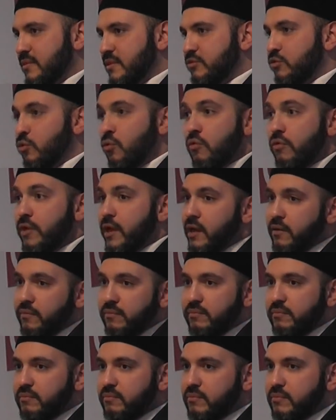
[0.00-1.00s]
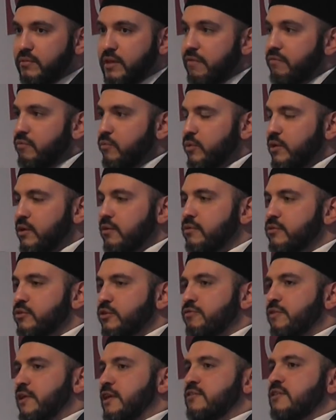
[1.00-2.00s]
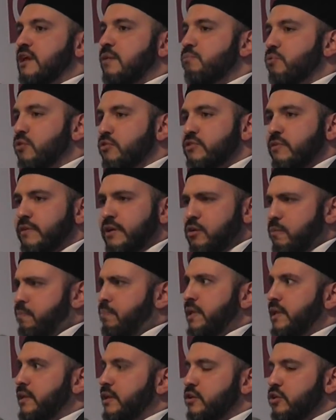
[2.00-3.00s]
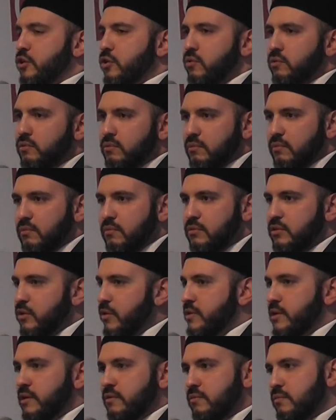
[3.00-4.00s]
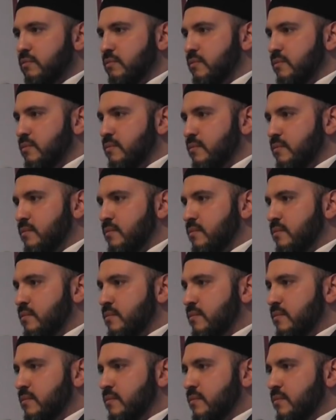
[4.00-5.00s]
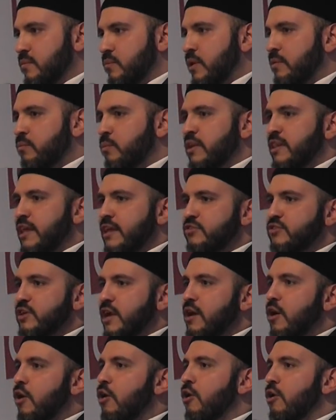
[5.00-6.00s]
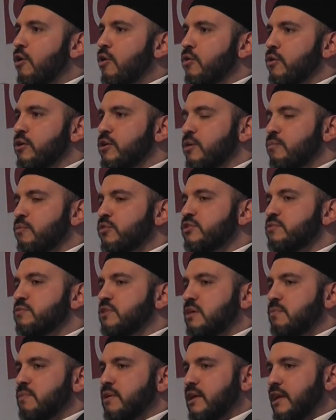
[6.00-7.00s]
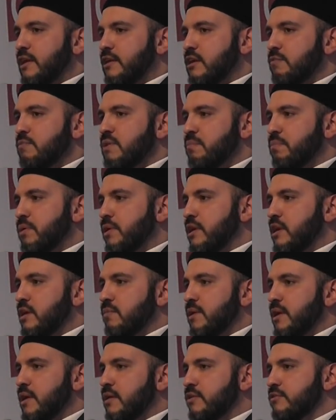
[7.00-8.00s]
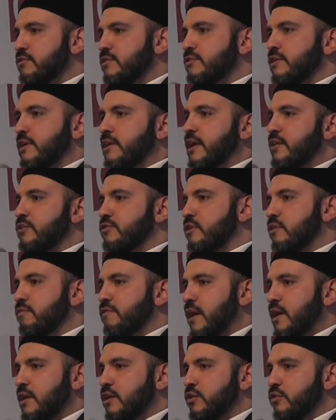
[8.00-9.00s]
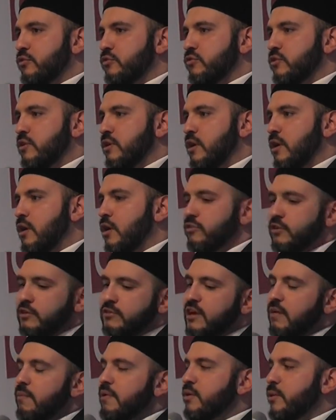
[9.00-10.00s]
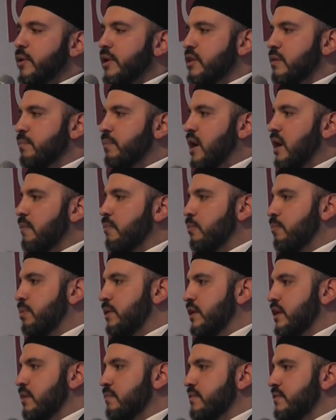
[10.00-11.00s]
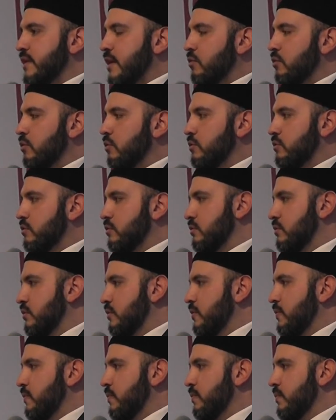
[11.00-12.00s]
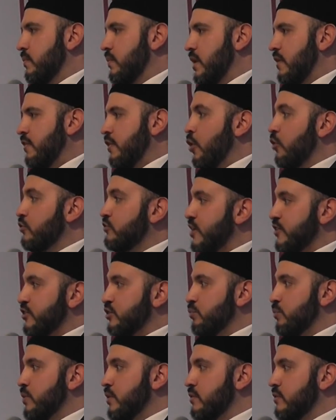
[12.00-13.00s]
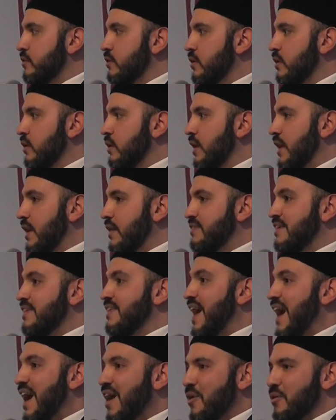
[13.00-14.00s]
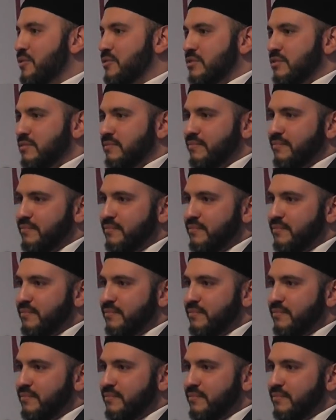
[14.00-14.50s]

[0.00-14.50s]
It's all there. Do you think Islam brought something completely new? No, it didn't. When they say, Muslims can commit polygamy, this is against our values. I said, tell me where in the Bible polygamy is outlawed. In the Old Testament, it's allowed.